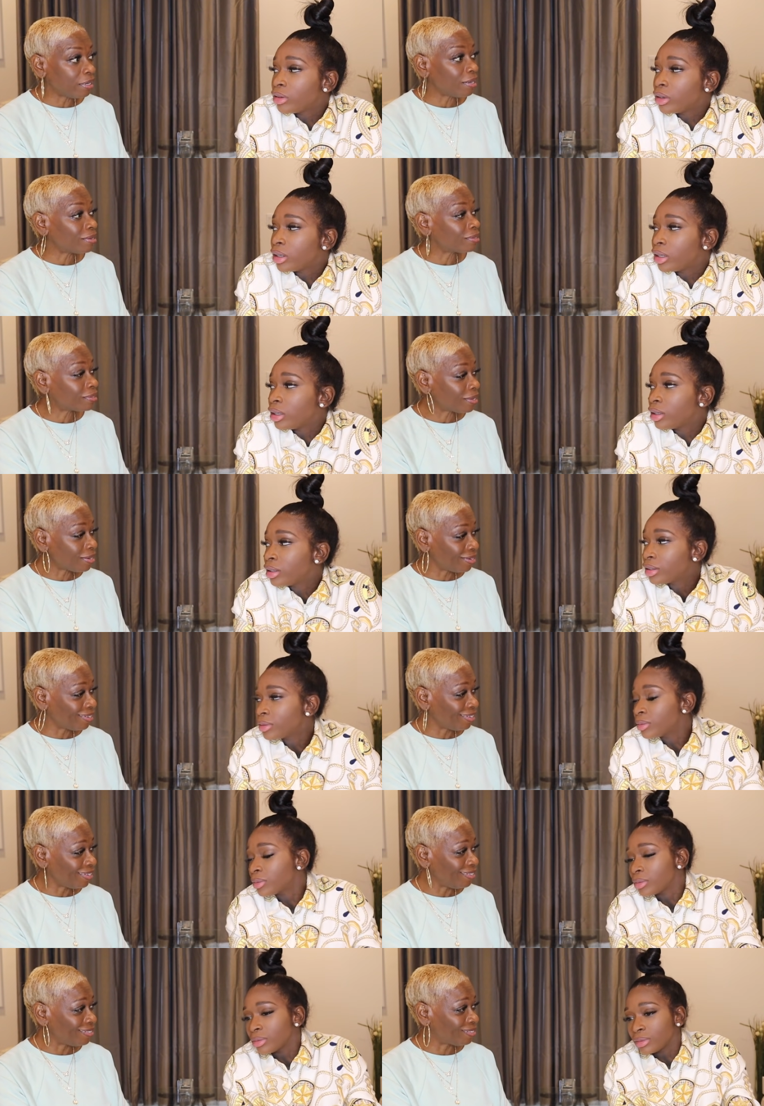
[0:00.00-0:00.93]
Speaker 1: and there's
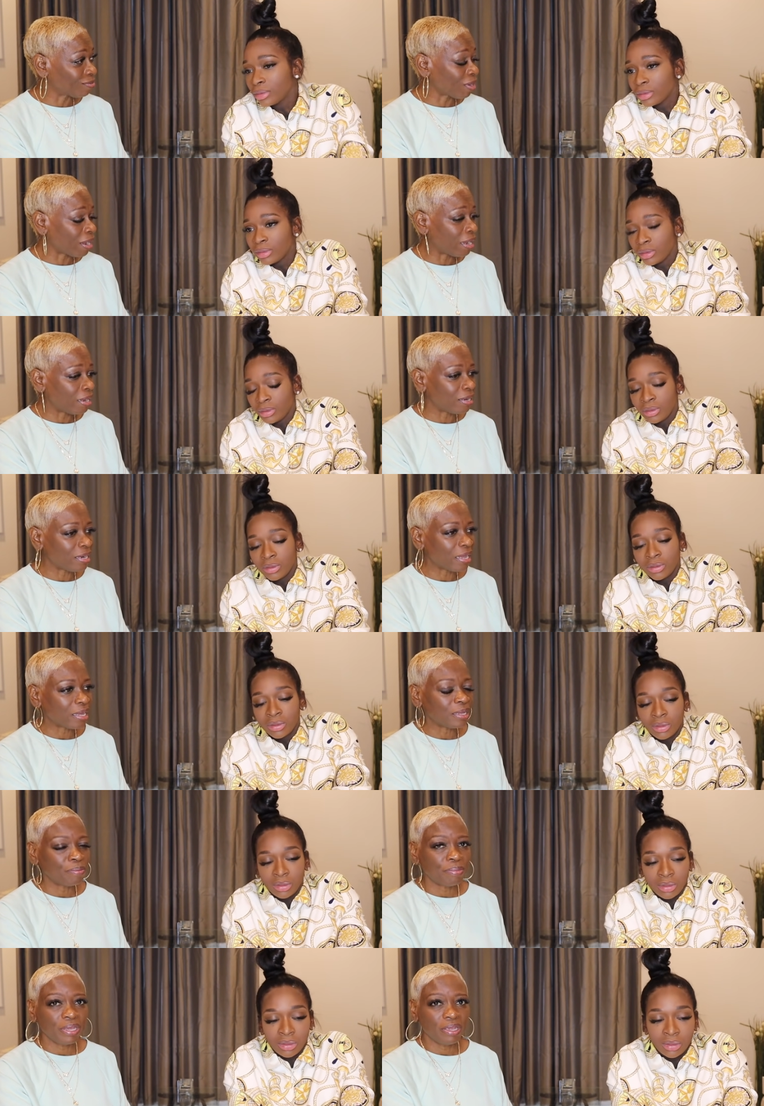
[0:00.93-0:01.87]
suddenlies, right? There
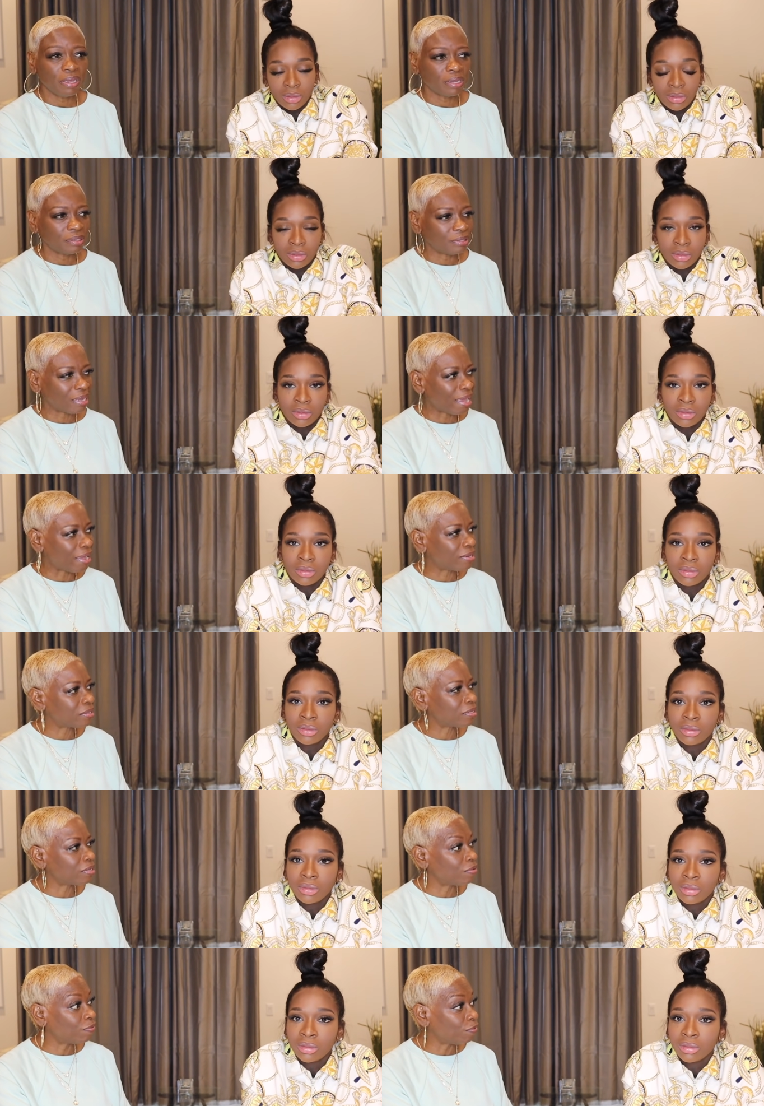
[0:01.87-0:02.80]
can be a debt,
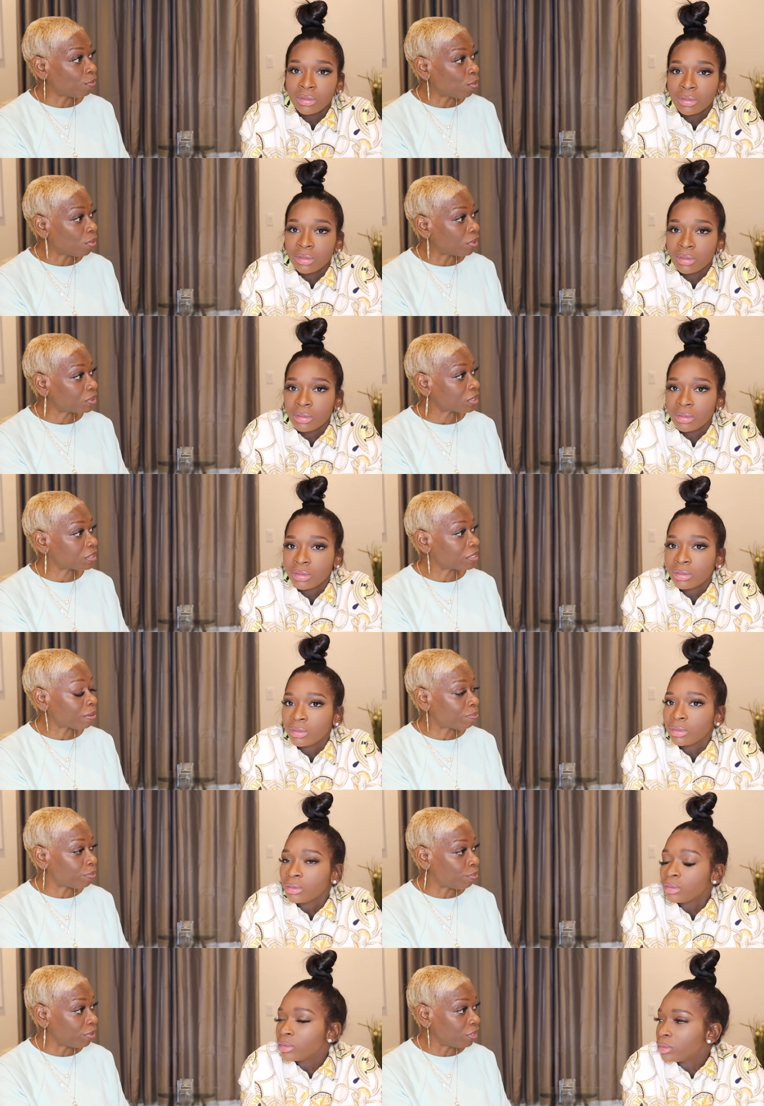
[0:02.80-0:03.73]
a divorce, a
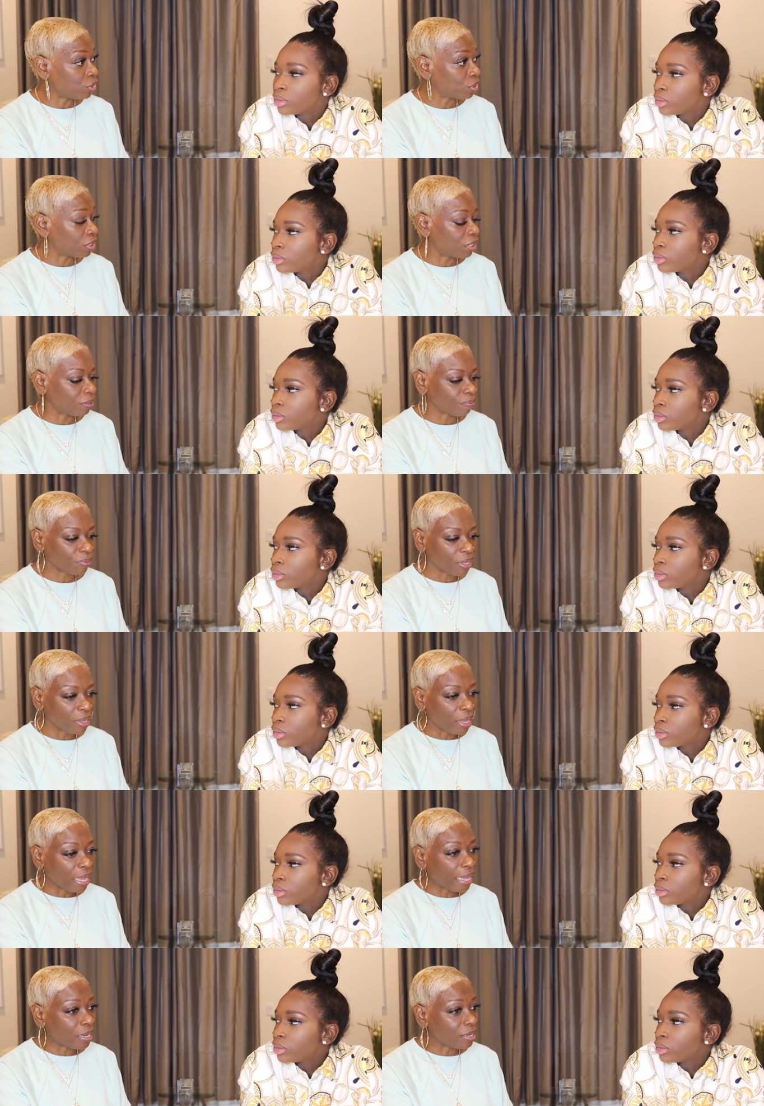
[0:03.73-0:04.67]
separation
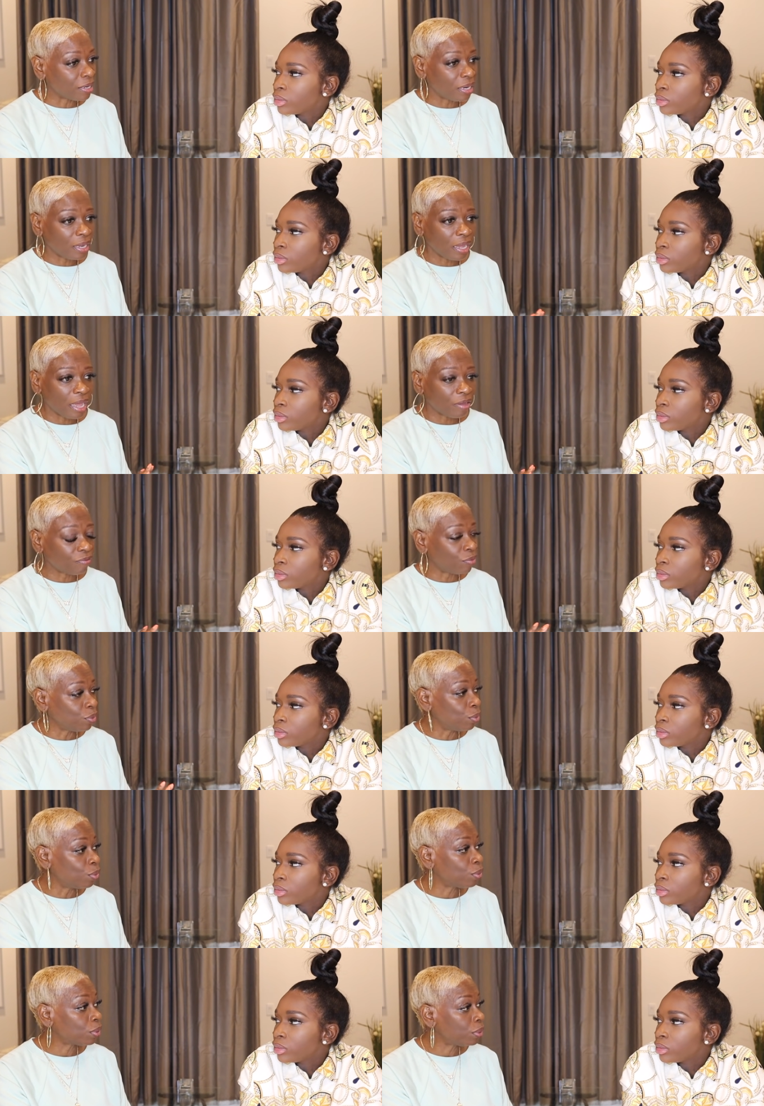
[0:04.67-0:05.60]
and they have
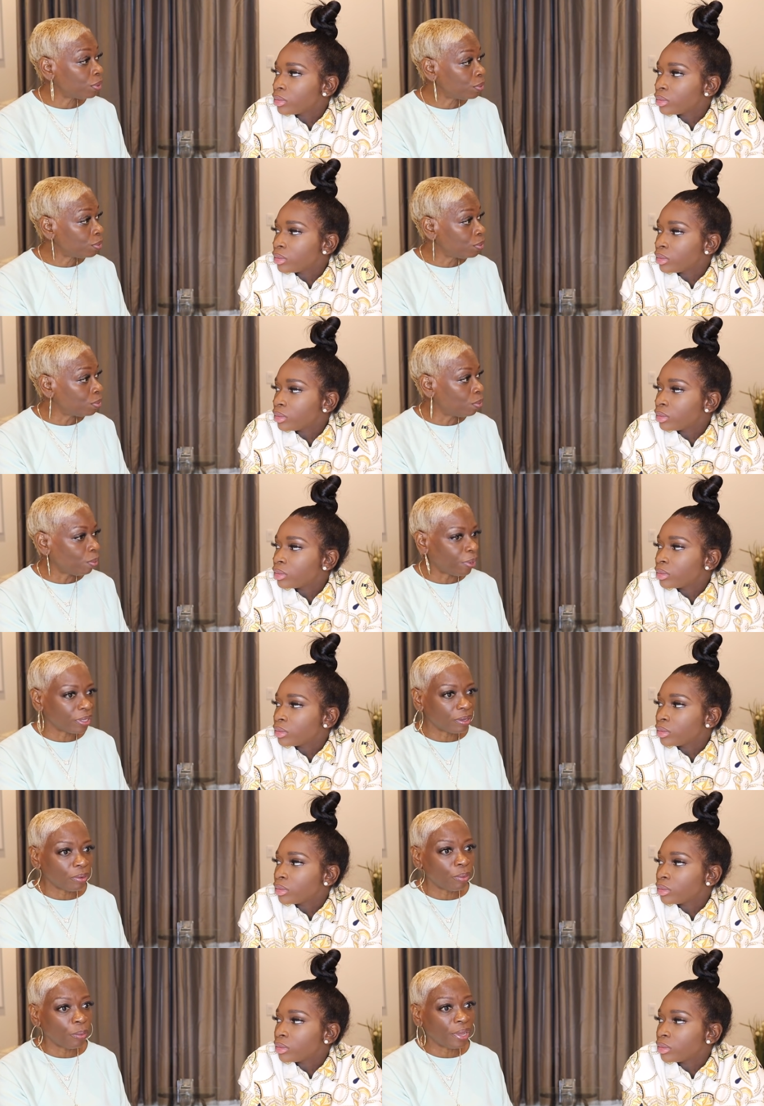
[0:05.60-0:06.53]
no clue
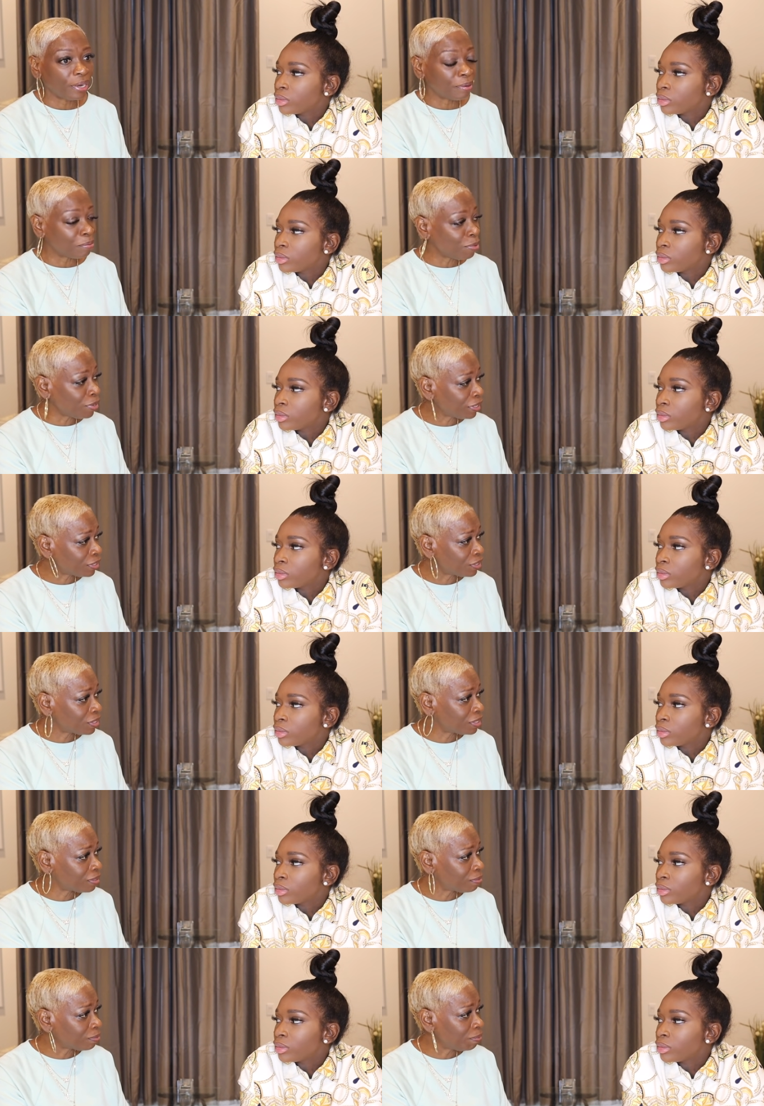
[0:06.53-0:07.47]
what where the mortgage
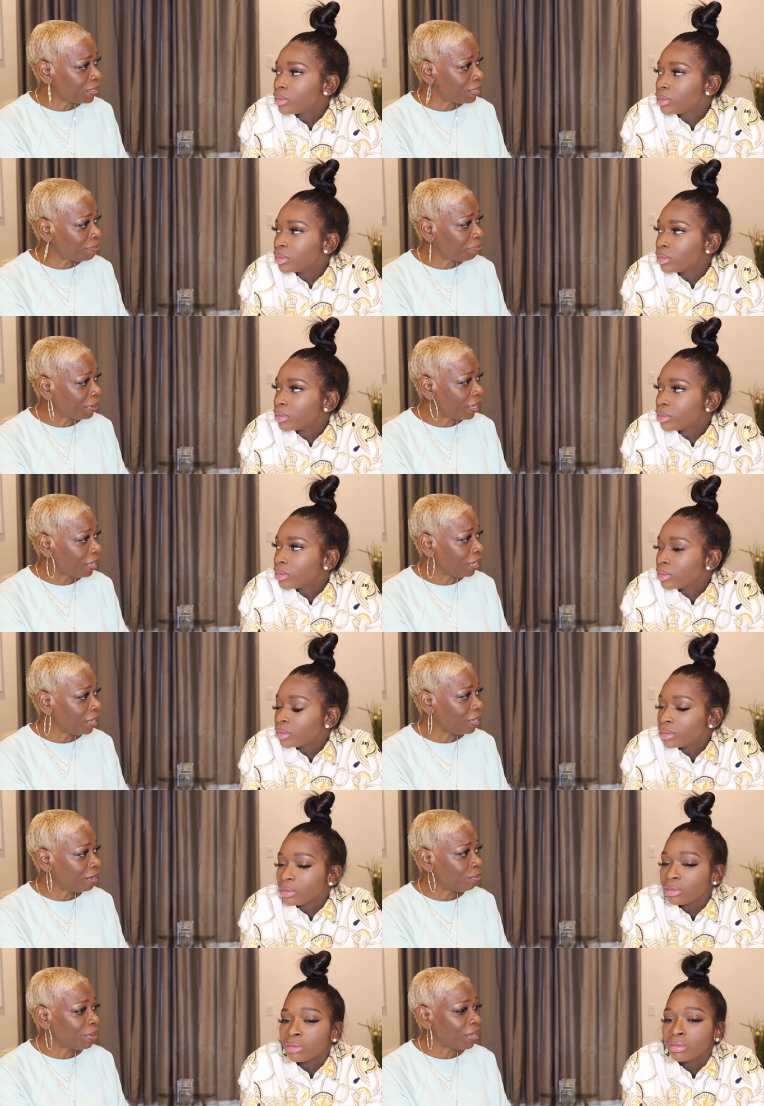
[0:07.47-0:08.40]
is being paid,